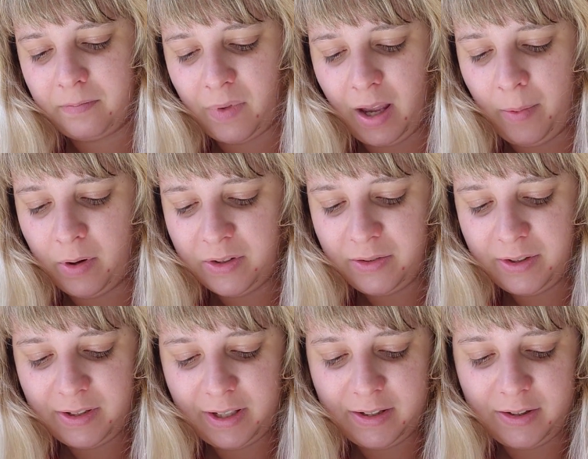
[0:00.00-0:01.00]
I'm also just
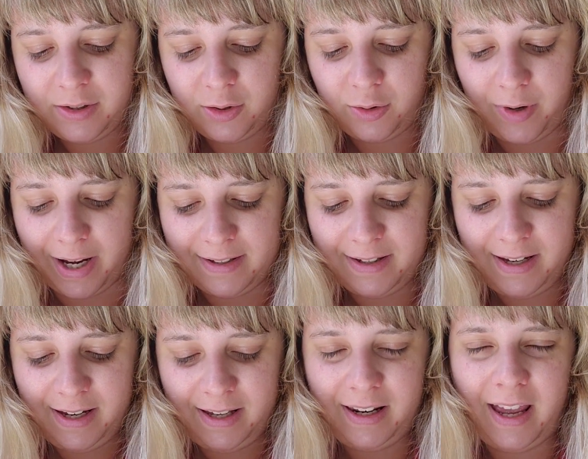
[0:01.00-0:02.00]
like stressing
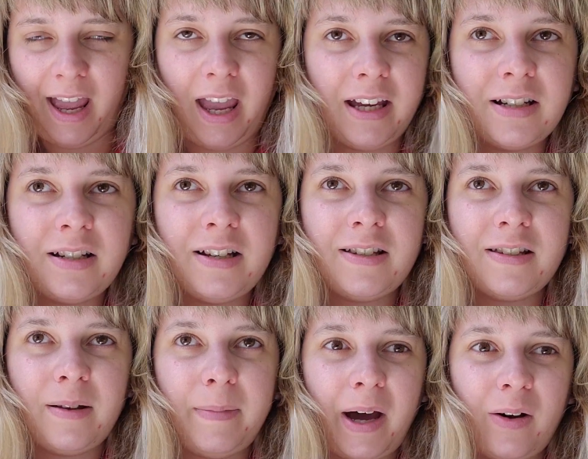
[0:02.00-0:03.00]
and anxious
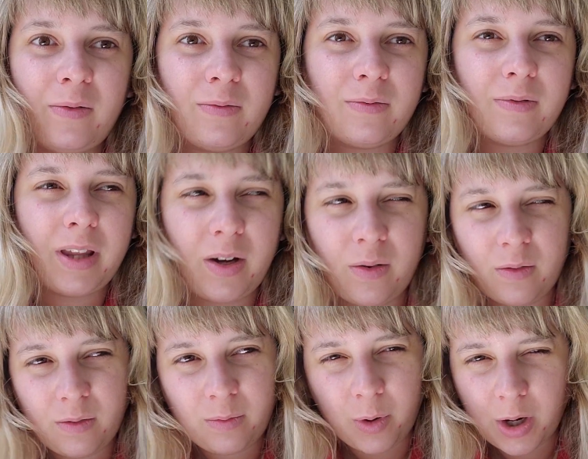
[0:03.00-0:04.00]
about like
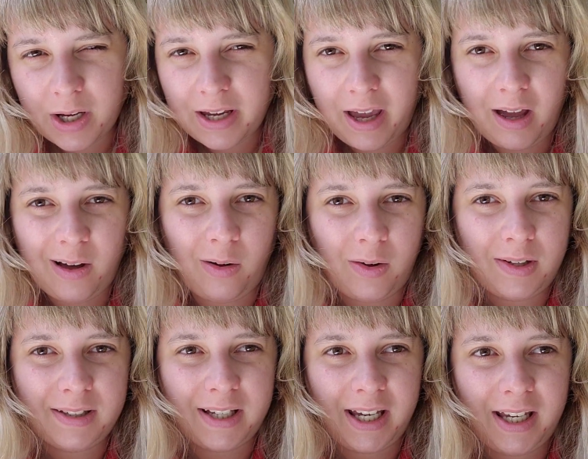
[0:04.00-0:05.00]
working at
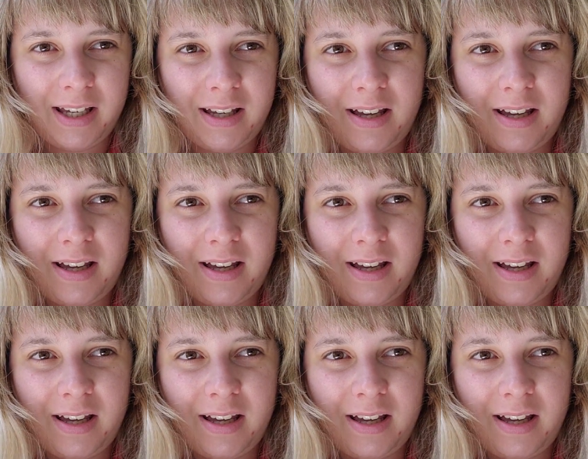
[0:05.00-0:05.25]
Aldi.